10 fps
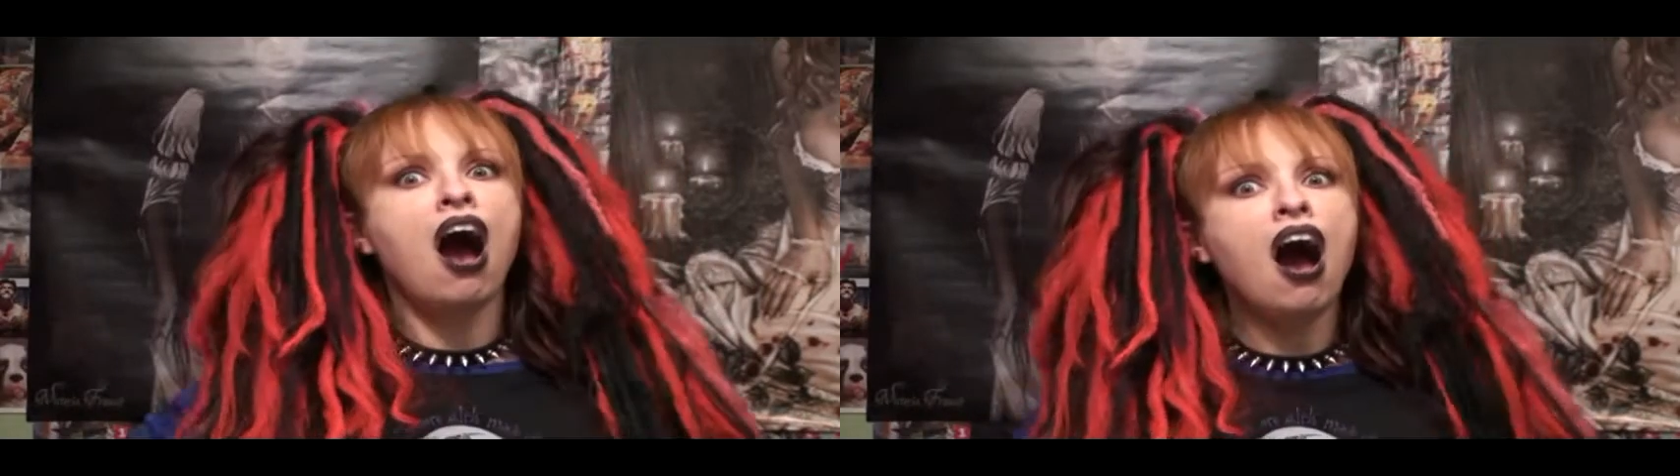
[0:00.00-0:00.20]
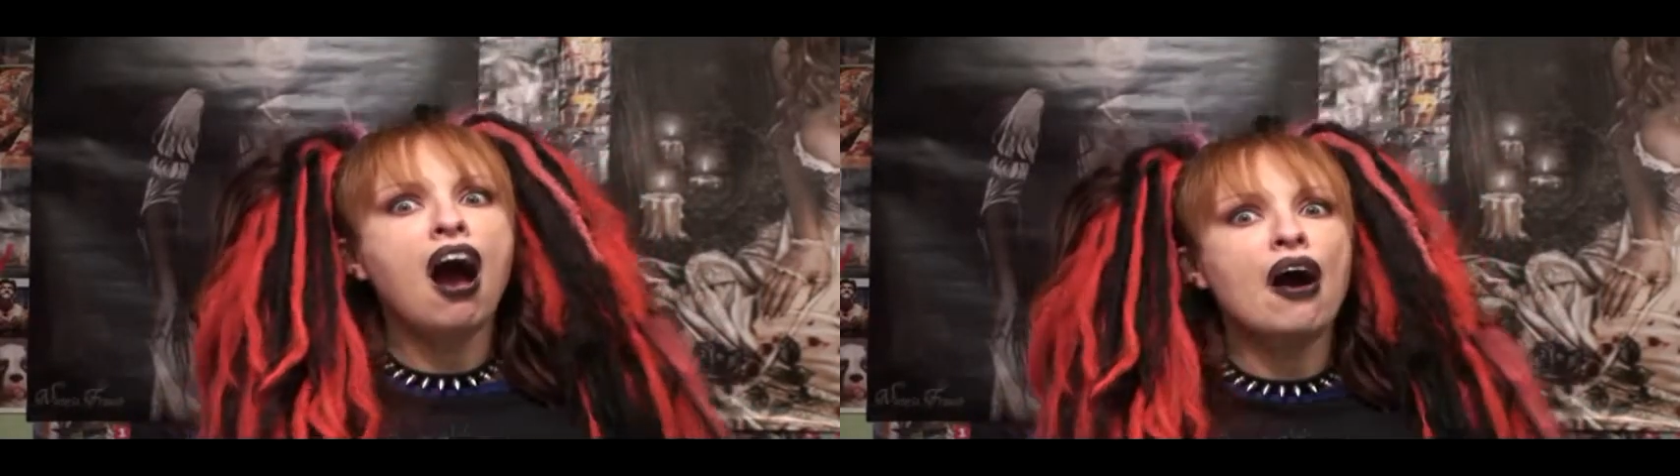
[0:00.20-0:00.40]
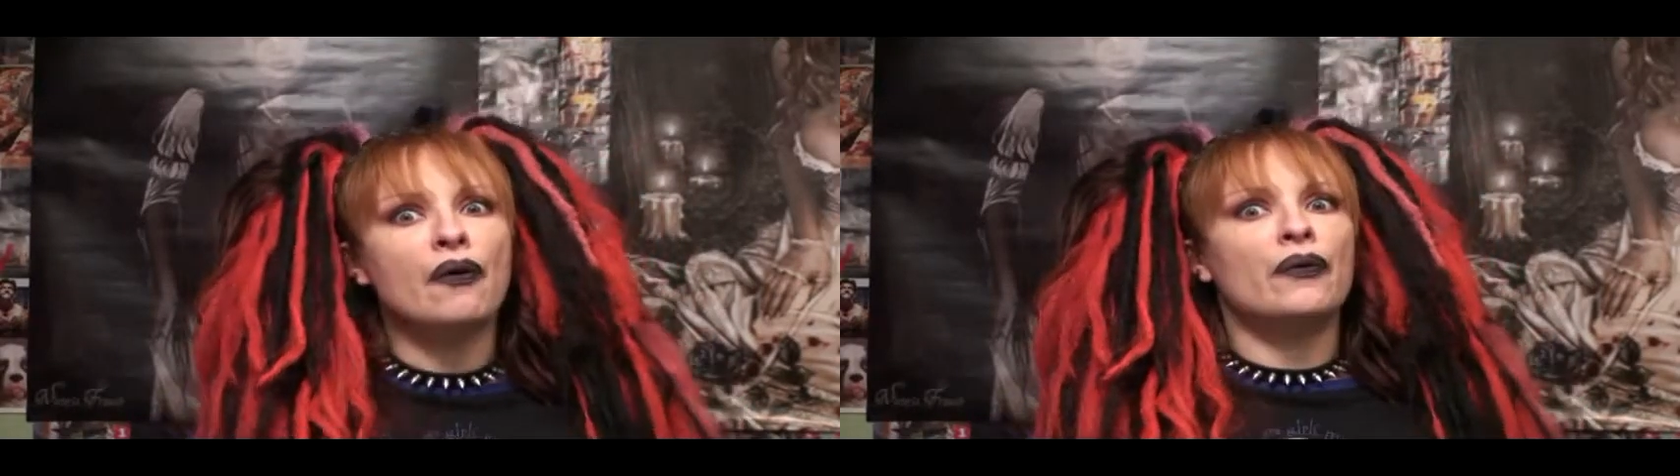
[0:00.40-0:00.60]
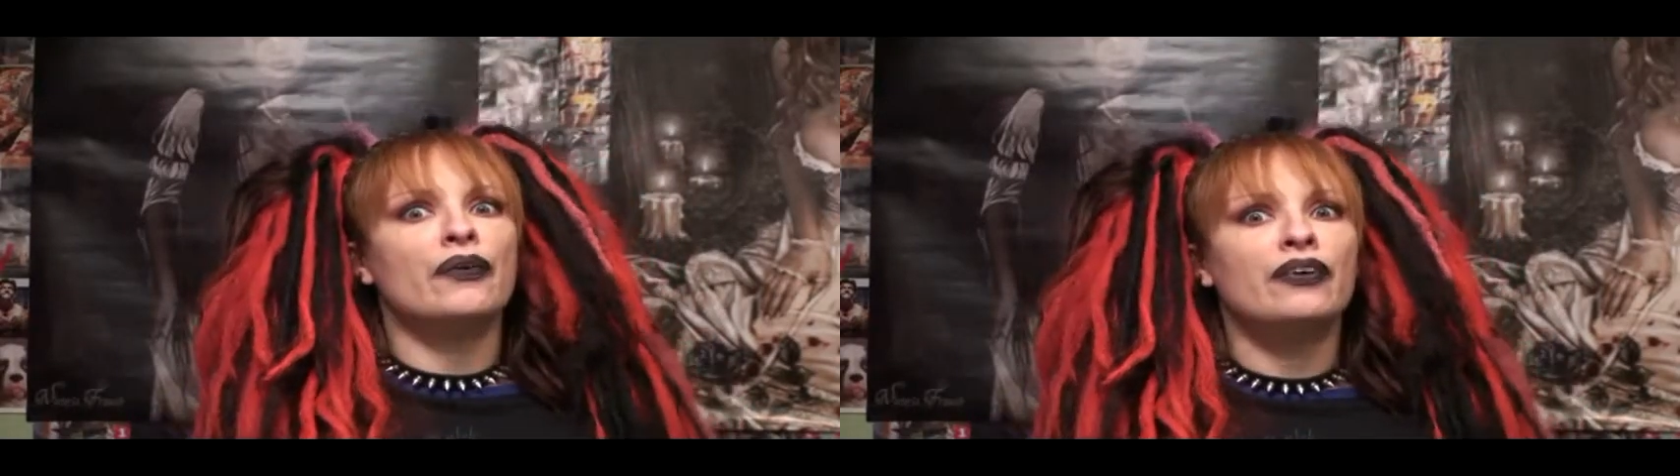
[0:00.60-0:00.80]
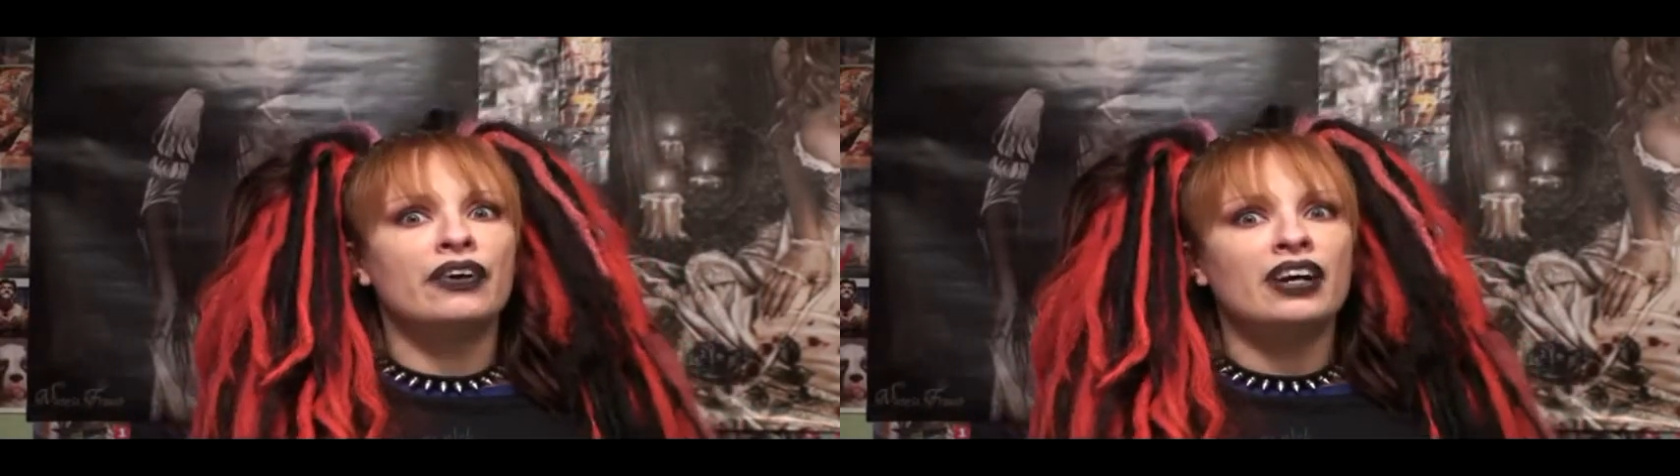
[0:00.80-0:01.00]
Oh!
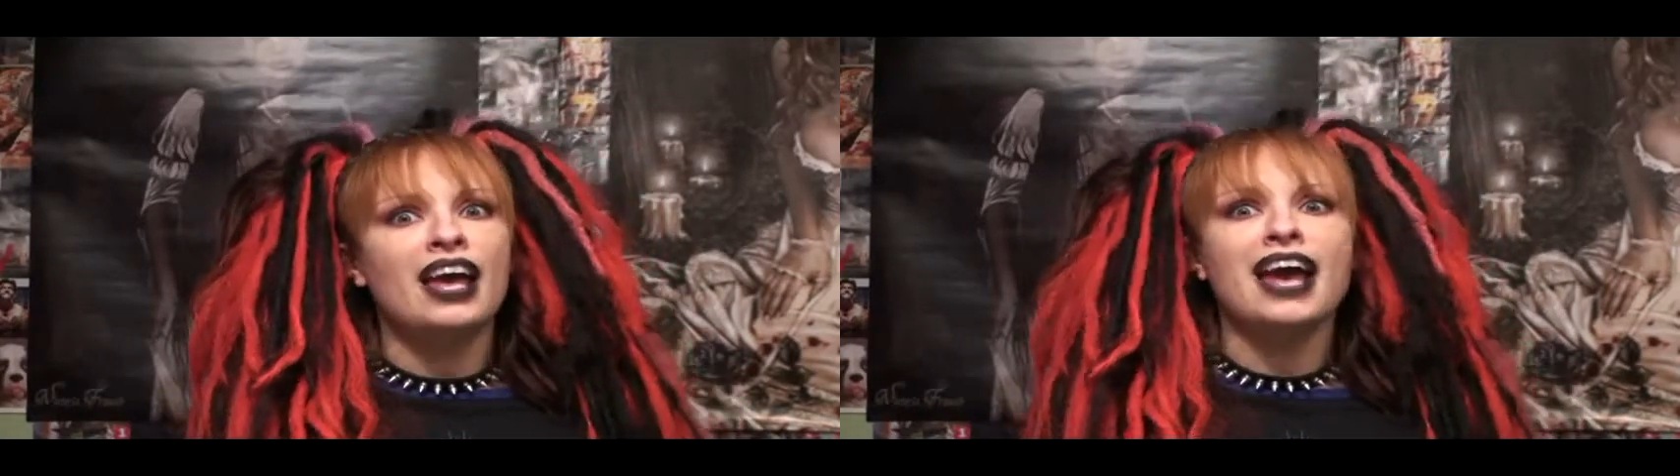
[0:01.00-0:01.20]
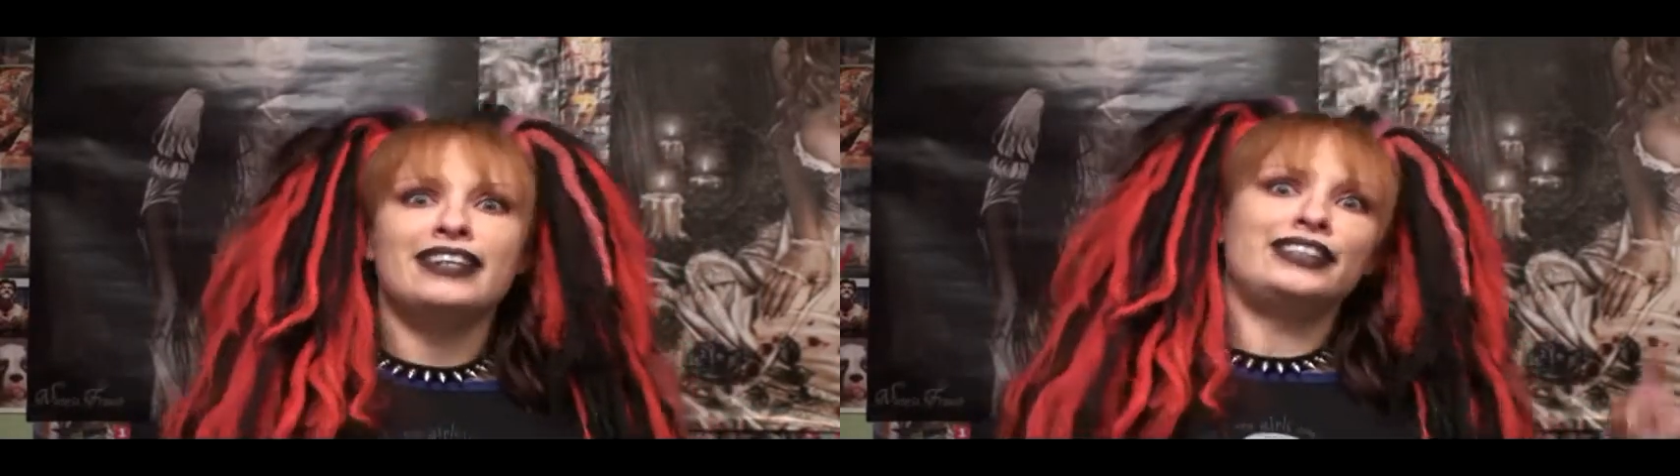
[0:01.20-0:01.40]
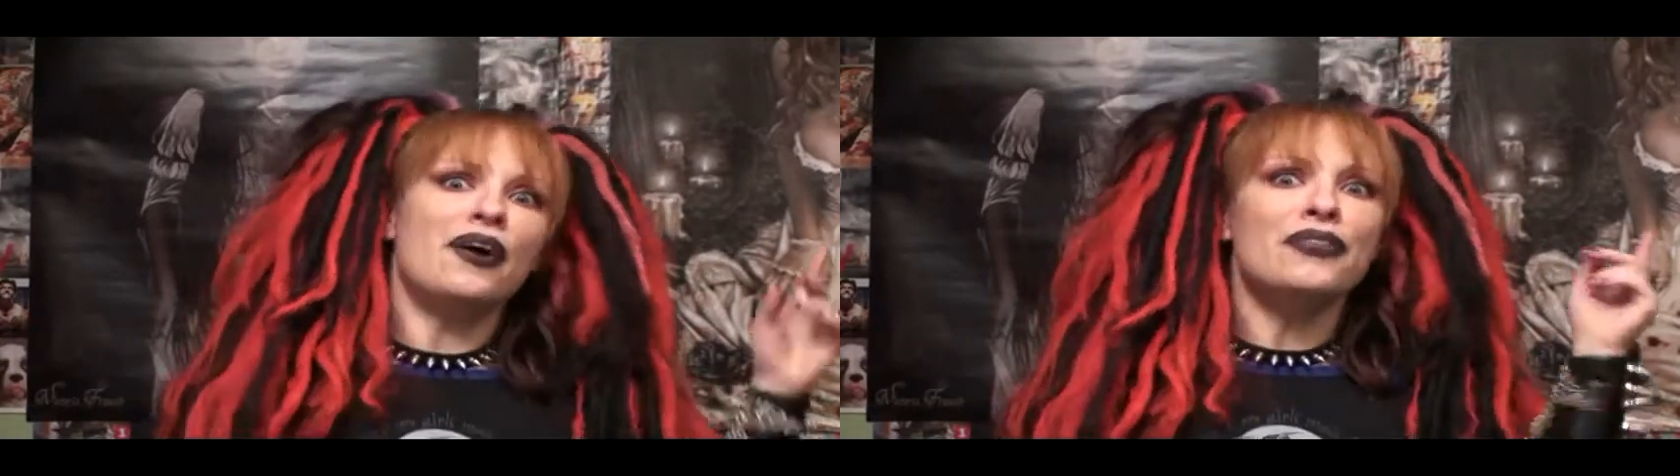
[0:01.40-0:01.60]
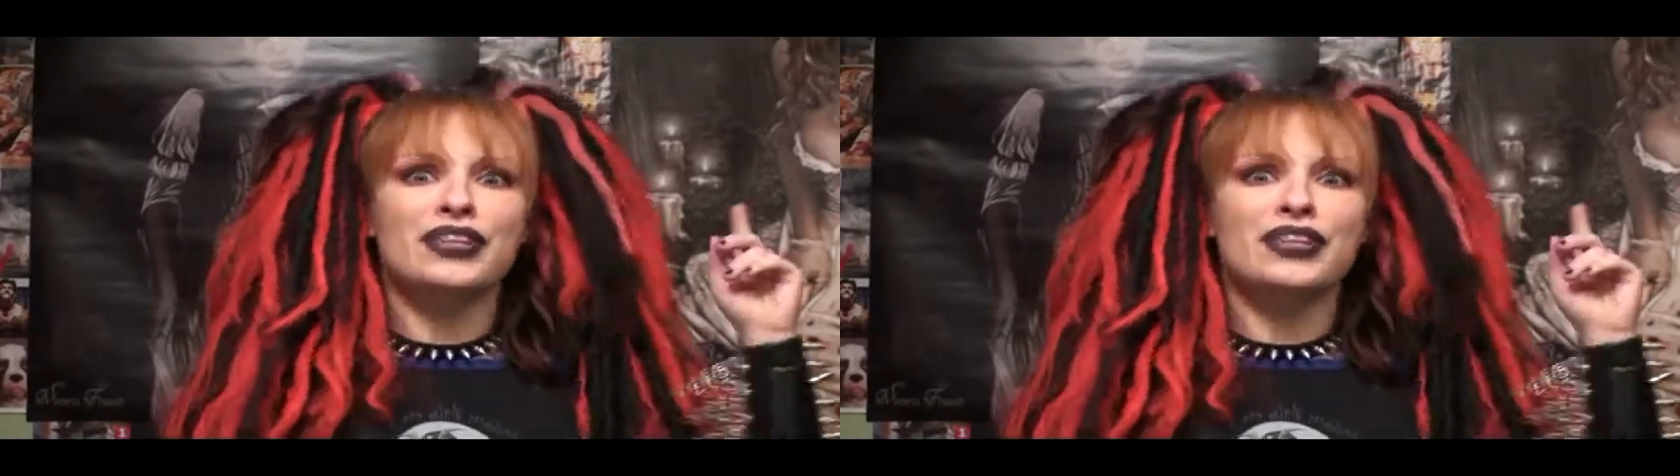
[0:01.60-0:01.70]
And don't